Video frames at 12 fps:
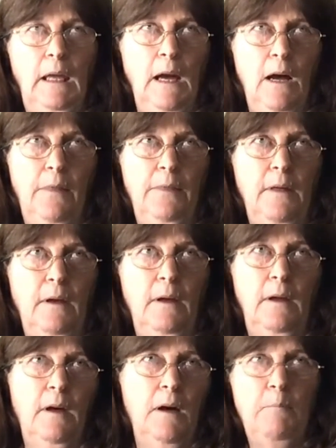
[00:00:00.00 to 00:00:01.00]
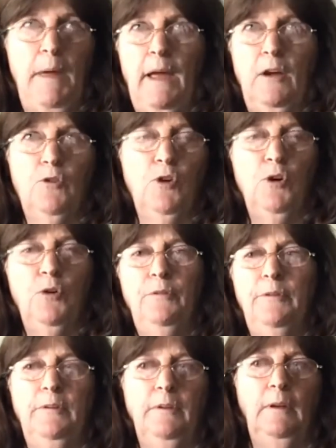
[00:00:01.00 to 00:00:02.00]
on the
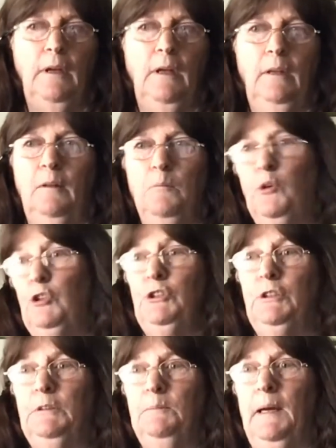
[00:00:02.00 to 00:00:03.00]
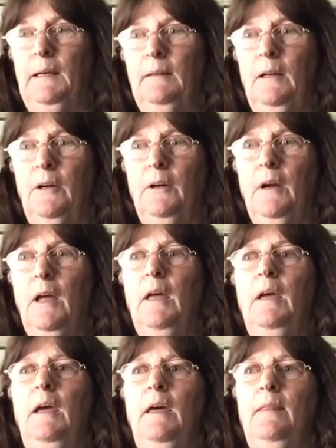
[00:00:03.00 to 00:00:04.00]
mangroves and the bushes back there,
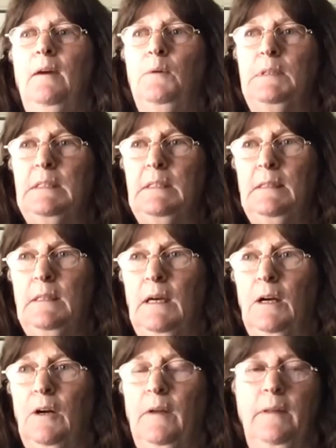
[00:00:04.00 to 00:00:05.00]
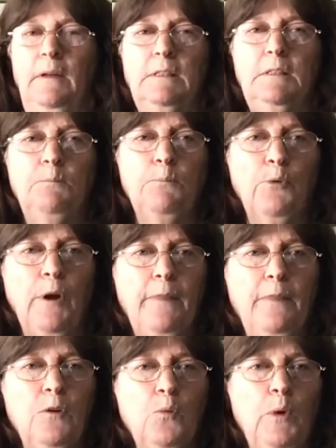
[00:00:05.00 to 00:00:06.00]
and they would sit there and they'd spread
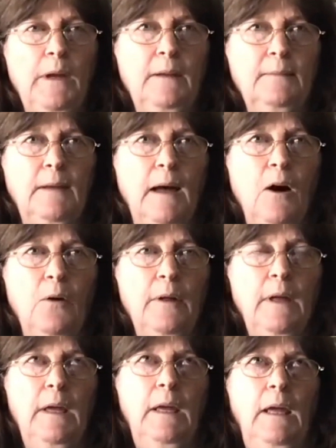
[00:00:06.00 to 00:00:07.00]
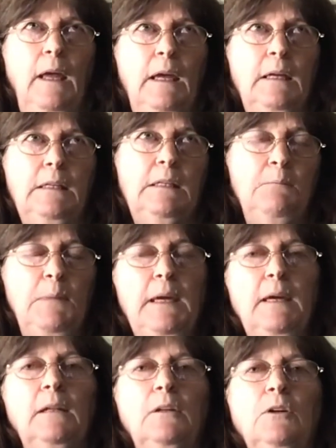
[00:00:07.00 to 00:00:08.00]
their wings out, and to me
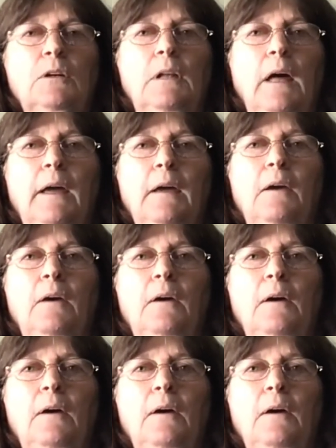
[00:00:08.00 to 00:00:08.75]
it looked like